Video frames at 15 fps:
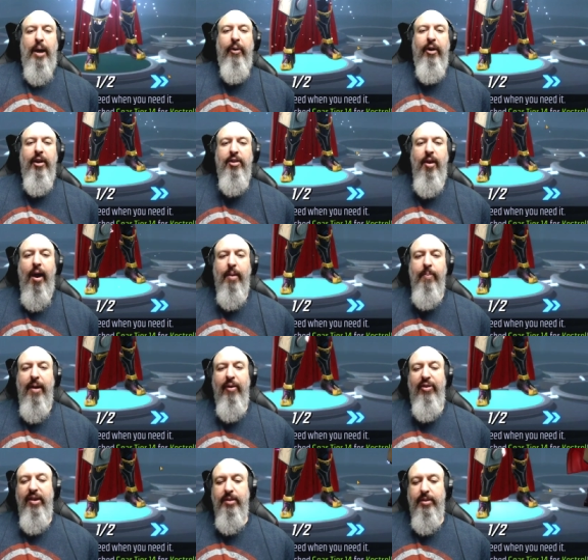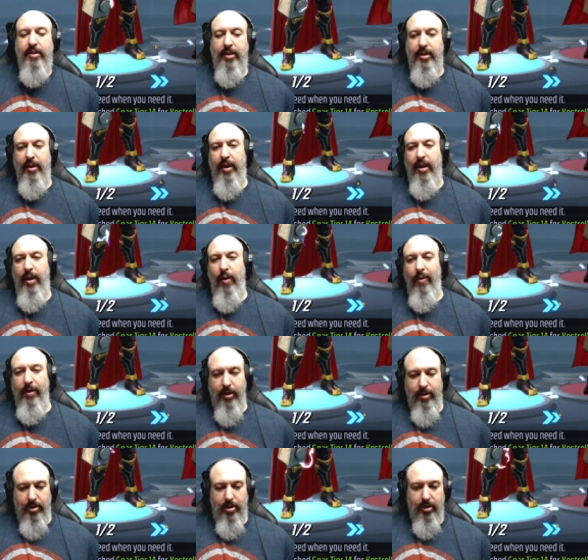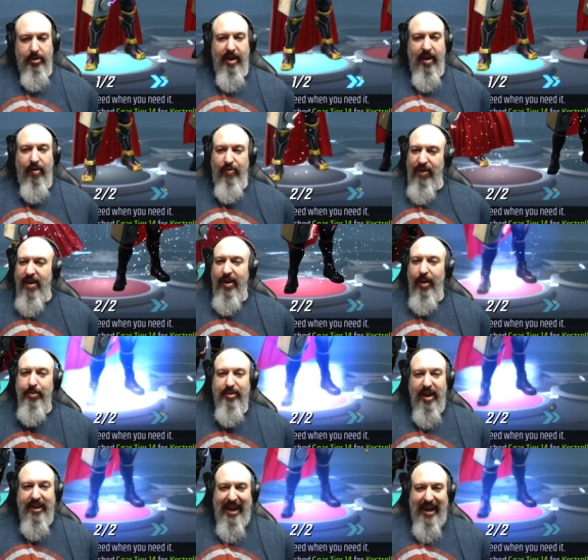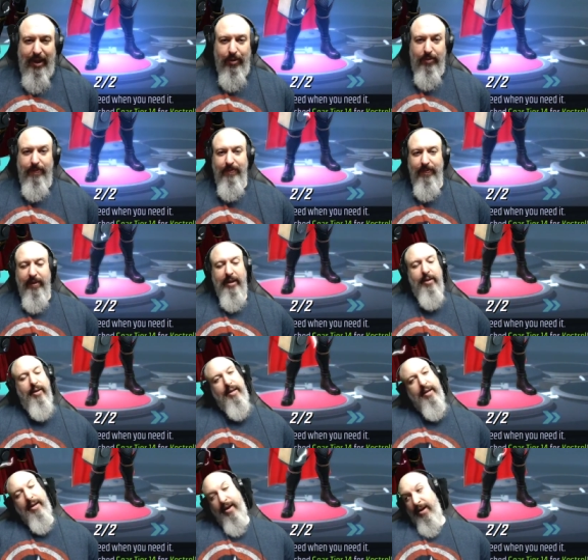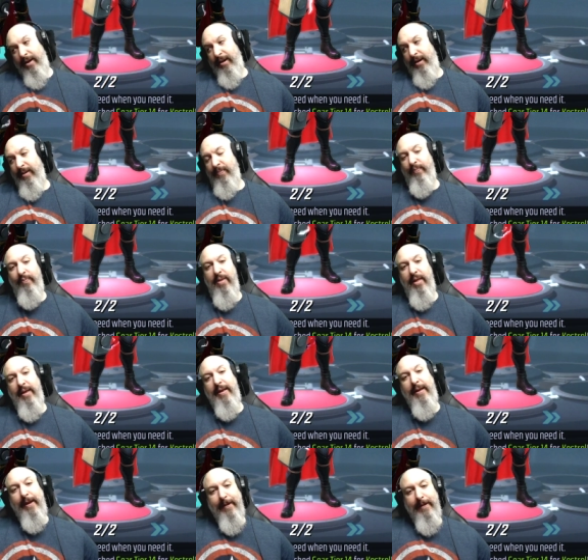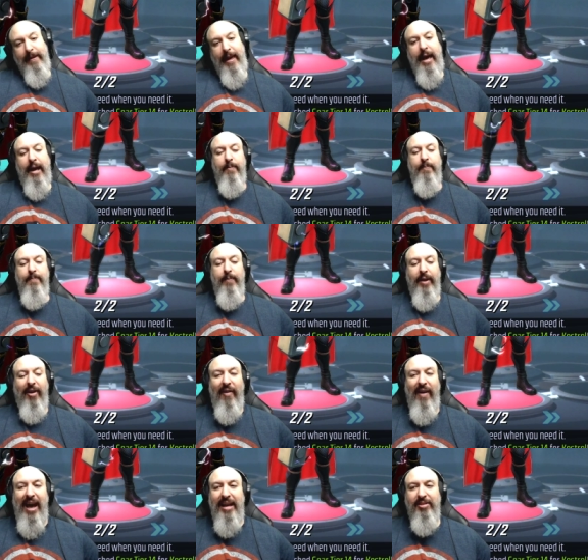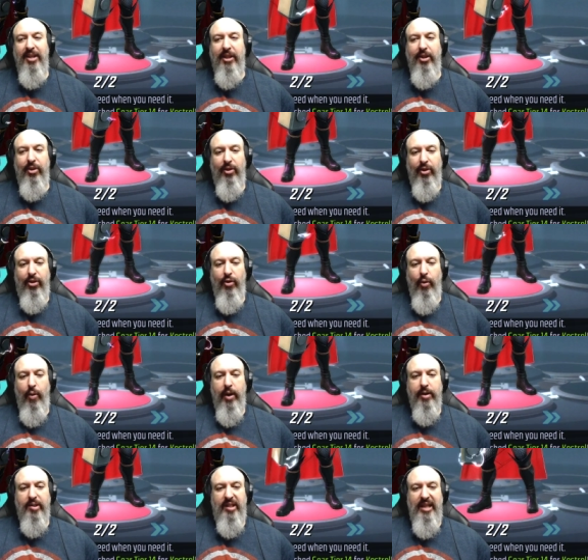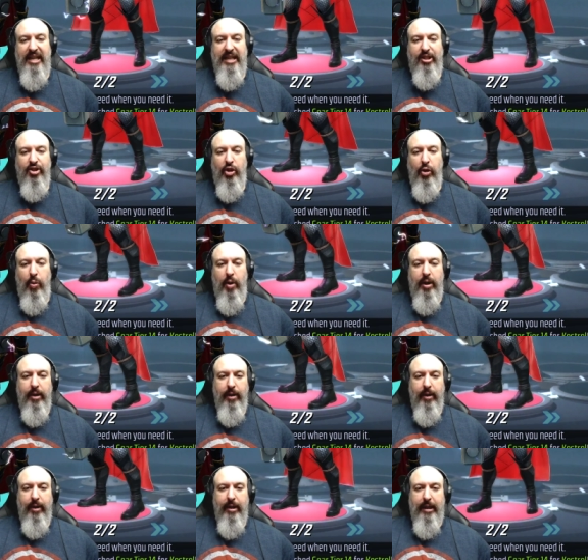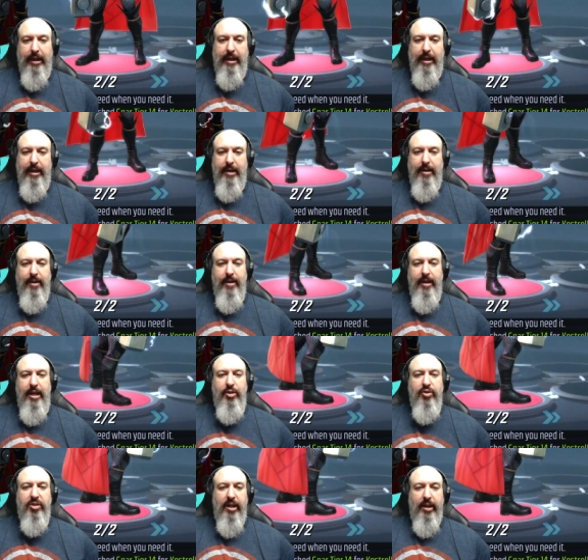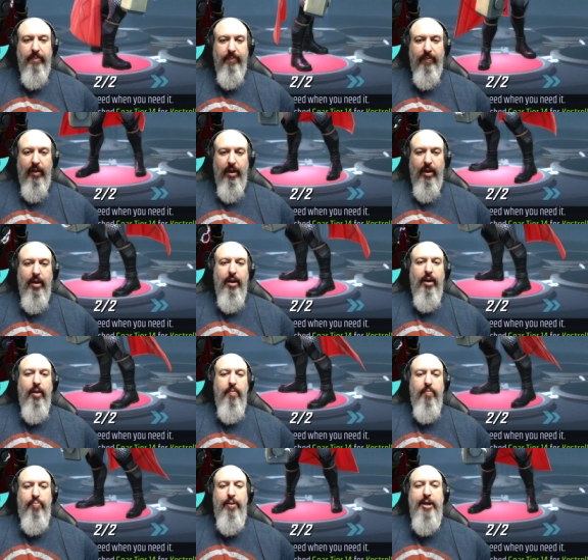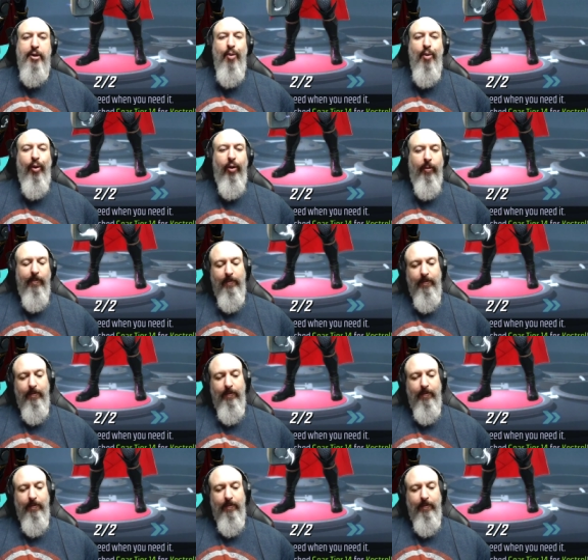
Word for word: we're going to talk about this. Uh, turn down, frown, upside down. Um, yeah, classic Thor, Siege Thor. Uh, interesting, pretty cool.